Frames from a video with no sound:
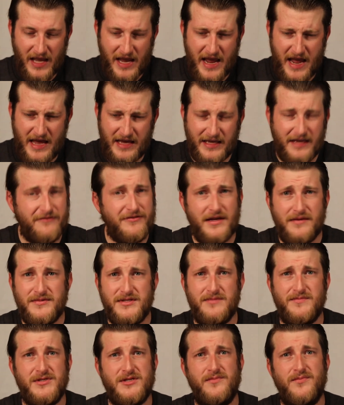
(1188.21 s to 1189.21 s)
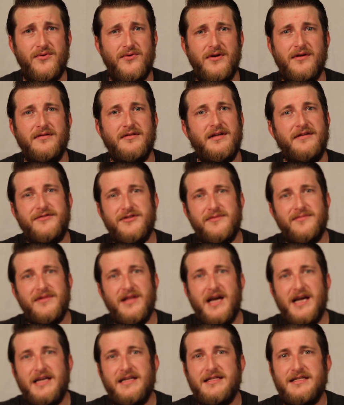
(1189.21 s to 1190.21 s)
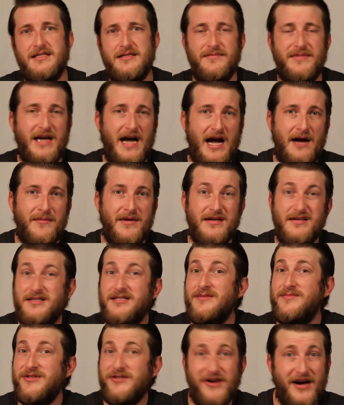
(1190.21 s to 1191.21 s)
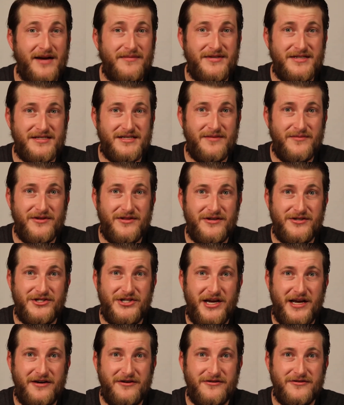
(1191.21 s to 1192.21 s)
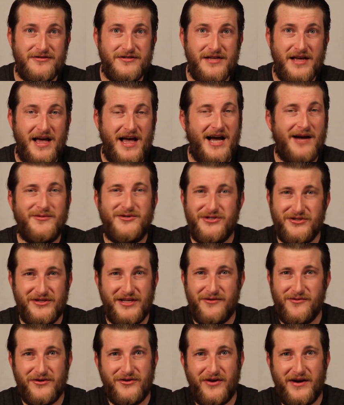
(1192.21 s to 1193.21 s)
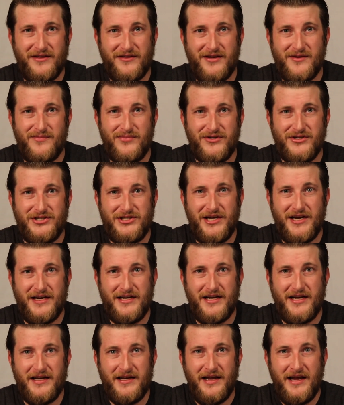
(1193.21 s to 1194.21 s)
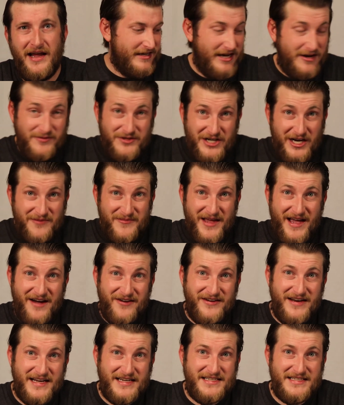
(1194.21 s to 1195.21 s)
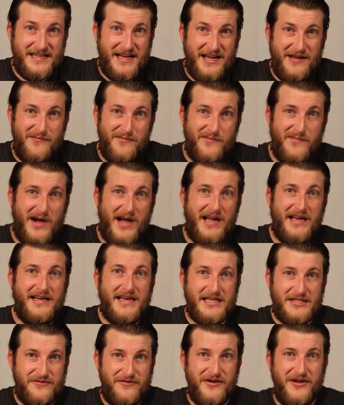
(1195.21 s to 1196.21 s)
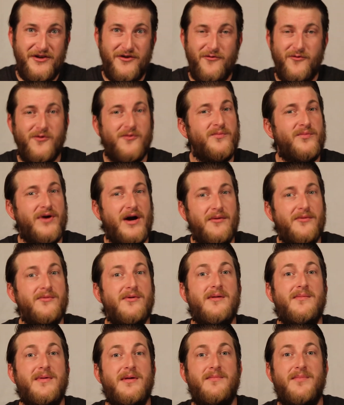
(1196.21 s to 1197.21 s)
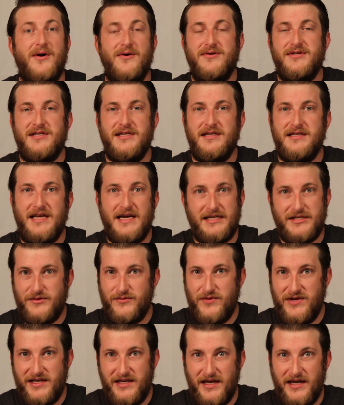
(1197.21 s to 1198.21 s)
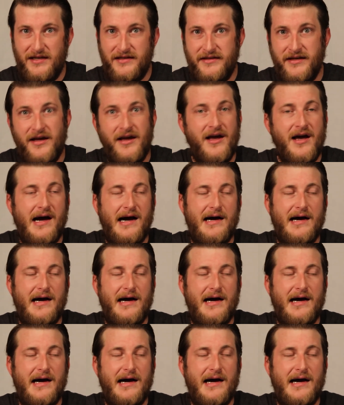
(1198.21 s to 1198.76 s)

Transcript: and give them some support. Leave some likes, some comments, subscribe to some of their channels. I'm sure they would greatly appreciate it. Come check me out next time. My next video will probably be posted next weekend.